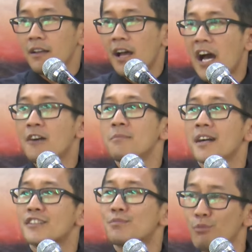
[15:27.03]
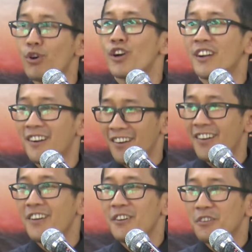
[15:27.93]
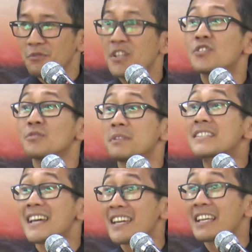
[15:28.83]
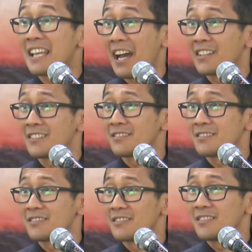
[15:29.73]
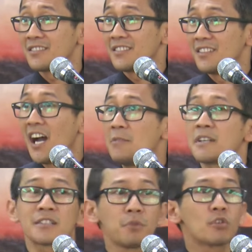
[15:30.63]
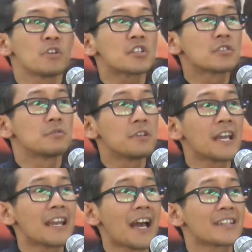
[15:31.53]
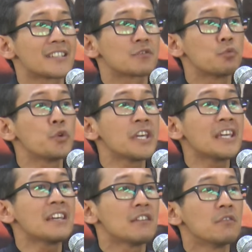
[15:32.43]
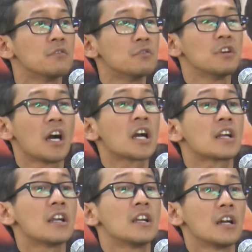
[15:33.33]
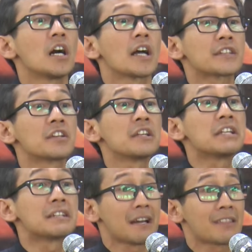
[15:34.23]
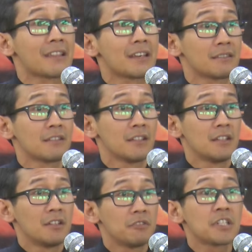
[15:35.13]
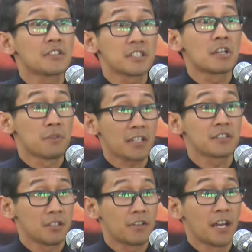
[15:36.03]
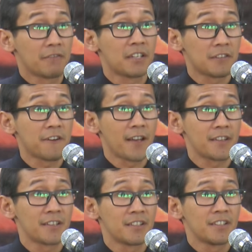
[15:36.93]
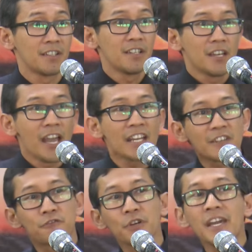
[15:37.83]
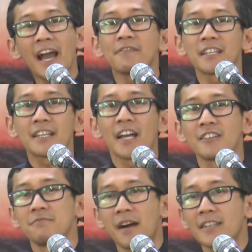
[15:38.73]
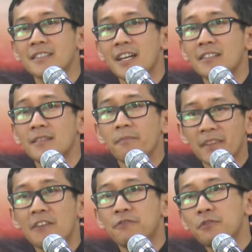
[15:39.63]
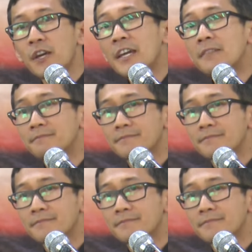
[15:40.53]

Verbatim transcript: how much more we should be saying that? How much more we should realize that we are utterly nothing without the direction of our Heavenly Father. And if we have that kind of mindset, if we